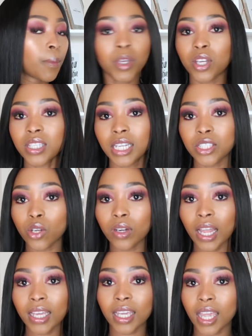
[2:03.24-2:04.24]
because I don't
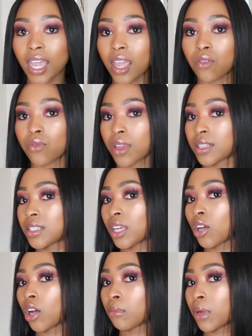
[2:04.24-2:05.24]
like hair
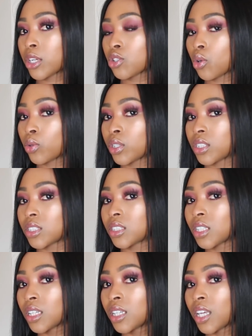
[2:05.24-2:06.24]
resting on my
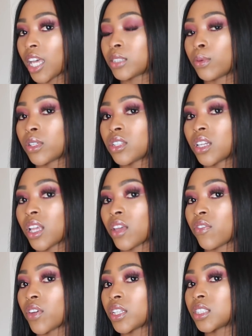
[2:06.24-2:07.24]
shoulders, especially
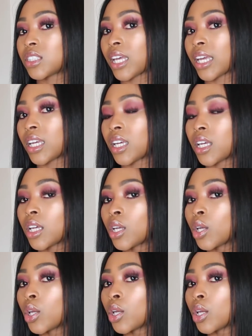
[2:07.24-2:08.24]
if it's like
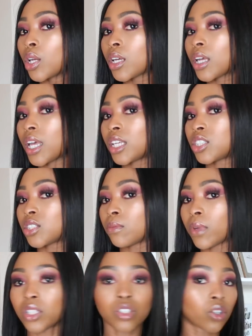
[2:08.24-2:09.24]

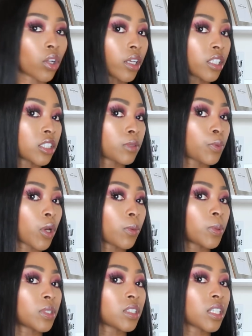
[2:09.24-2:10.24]
asymmetrical and it's
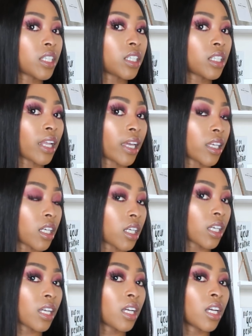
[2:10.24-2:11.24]
purposely
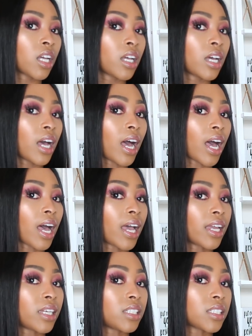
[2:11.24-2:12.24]
like
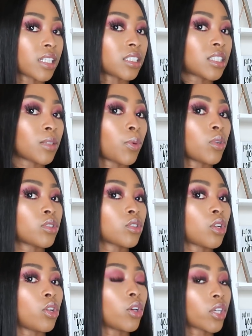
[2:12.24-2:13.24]
ironed and it's supposed
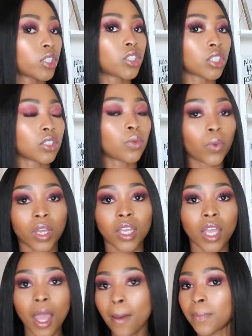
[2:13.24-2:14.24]
to look a certain
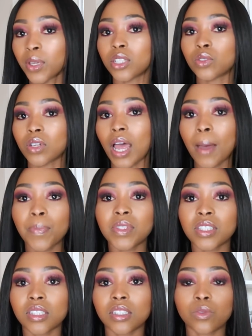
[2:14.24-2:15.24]
way. Because what
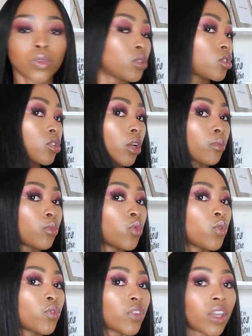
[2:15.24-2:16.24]
happens is when you start
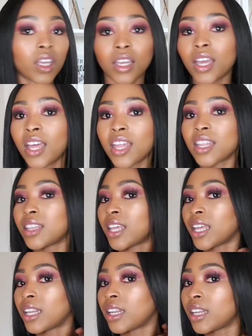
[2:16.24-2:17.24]
moving,
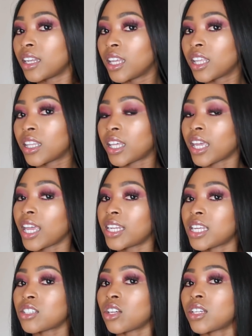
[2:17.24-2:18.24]
then the hair
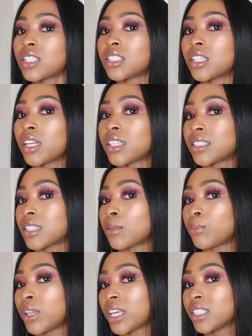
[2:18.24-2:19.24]
does not necessarily sit
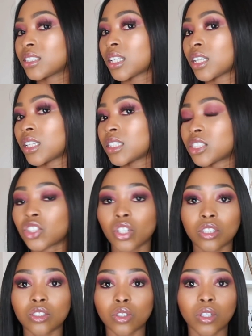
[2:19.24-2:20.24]
in place and then it
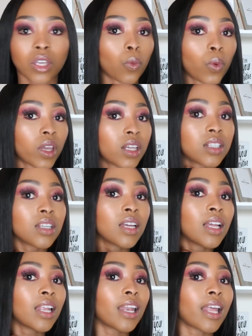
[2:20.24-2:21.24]
starts looking weird,
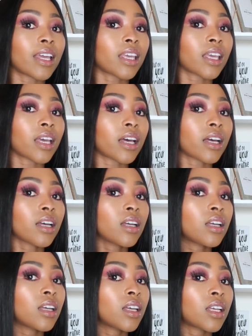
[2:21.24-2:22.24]
like here.
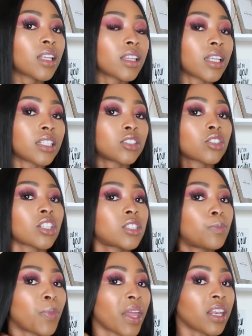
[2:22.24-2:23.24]
Then it
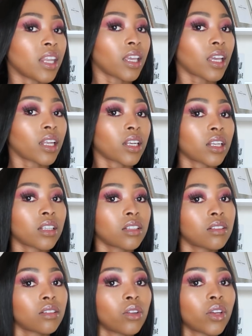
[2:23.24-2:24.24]
starts bending and
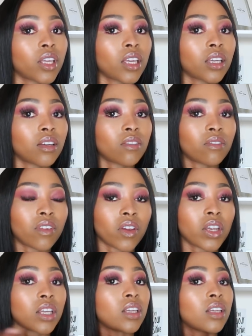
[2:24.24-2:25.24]
looking
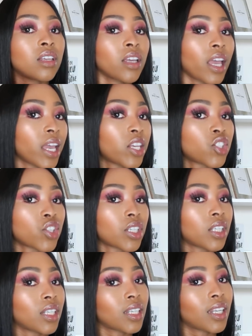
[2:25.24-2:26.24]
very
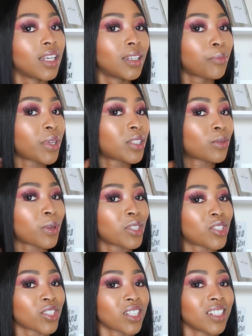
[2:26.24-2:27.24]
Asian,
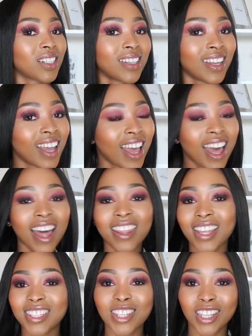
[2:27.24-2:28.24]
persuasion,
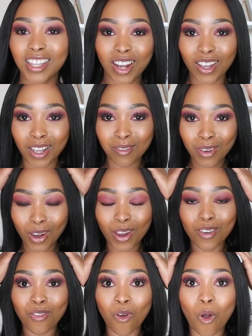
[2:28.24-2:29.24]
and that's not the look I'm
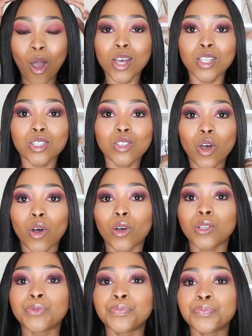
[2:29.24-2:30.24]
going for.
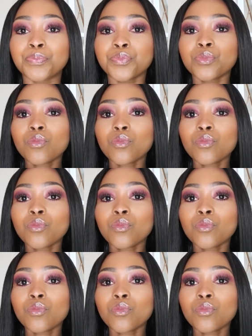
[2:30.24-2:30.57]
So